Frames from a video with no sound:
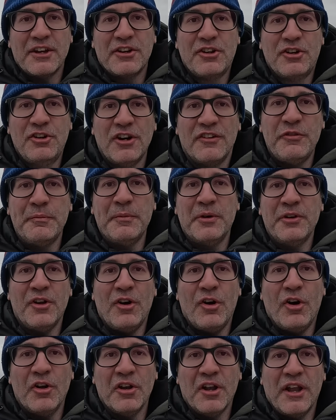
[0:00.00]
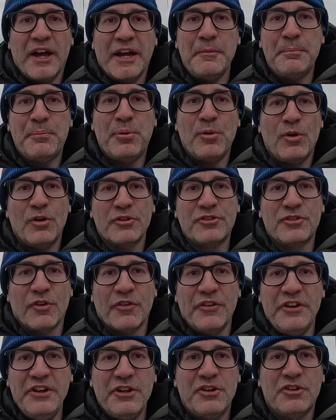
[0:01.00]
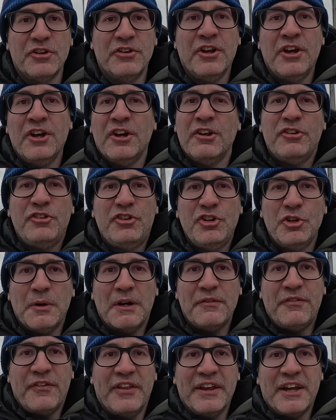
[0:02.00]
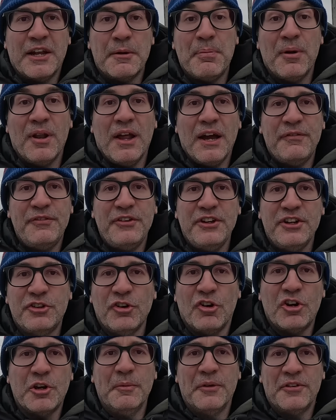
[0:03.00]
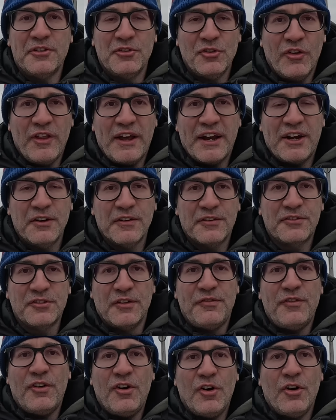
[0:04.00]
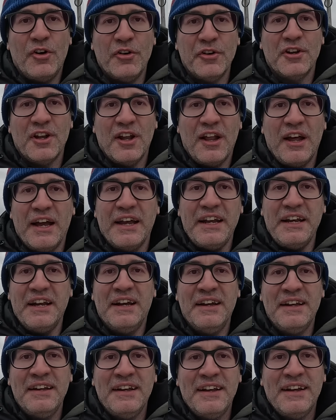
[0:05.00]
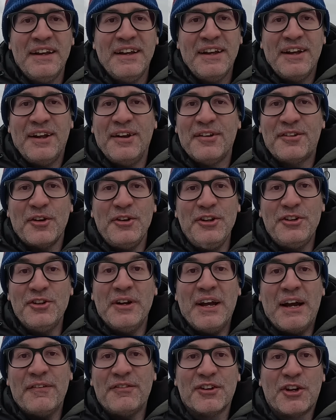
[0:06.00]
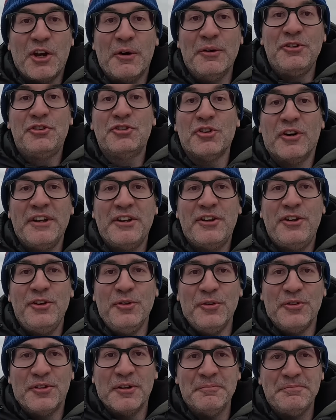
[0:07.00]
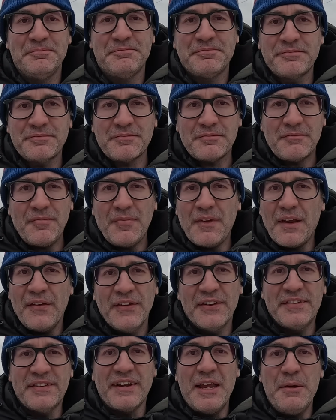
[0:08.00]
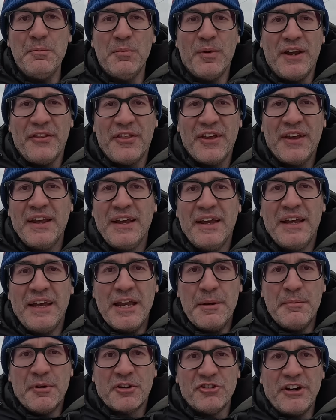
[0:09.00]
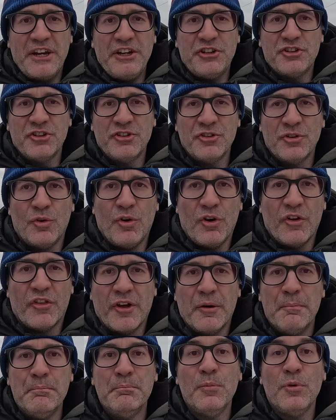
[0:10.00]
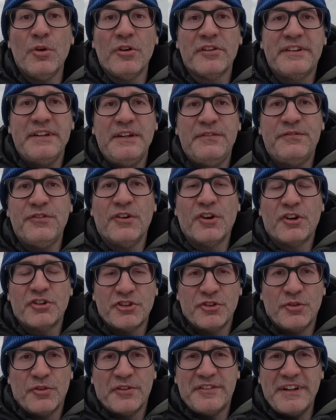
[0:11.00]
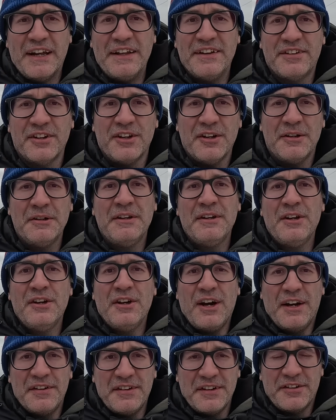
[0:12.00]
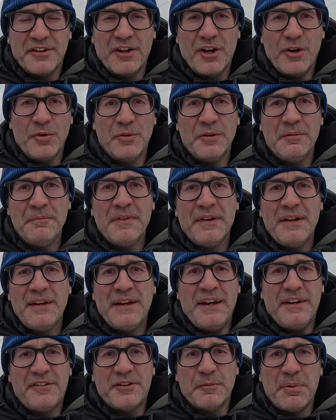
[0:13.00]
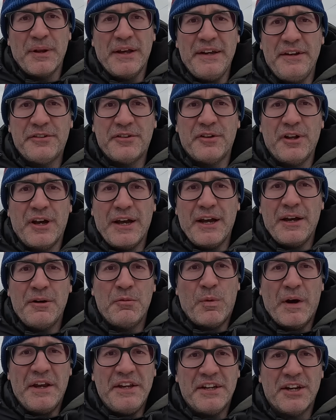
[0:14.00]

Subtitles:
government online portal that you can do everything and apply for your documents and all that kind of stuff online. And so you don't have to go and join queues. The same with immigration, or the multifunctional centre as it's known. It's a place where you